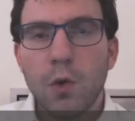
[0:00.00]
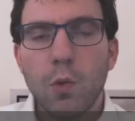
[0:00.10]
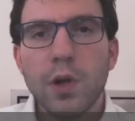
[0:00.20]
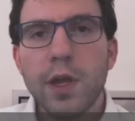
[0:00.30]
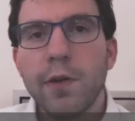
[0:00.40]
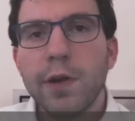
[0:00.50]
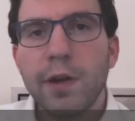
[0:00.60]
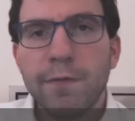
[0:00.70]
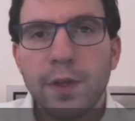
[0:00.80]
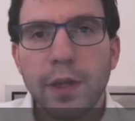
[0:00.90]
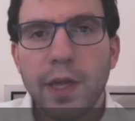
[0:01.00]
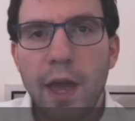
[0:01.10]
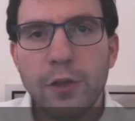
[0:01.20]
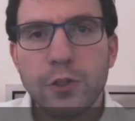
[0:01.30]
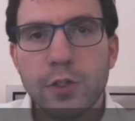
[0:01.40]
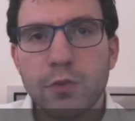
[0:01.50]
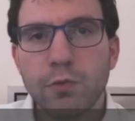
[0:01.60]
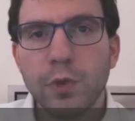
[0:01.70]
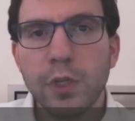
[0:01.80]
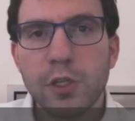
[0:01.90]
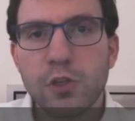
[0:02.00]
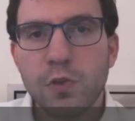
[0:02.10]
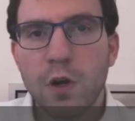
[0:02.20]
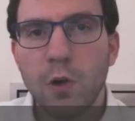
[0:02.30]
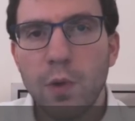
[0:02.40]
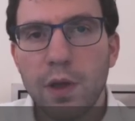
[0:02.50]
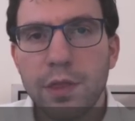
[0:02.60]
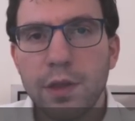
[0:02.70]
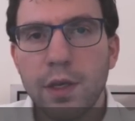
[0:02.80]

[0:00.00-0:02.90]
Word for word: One area I feel like engines really struggle with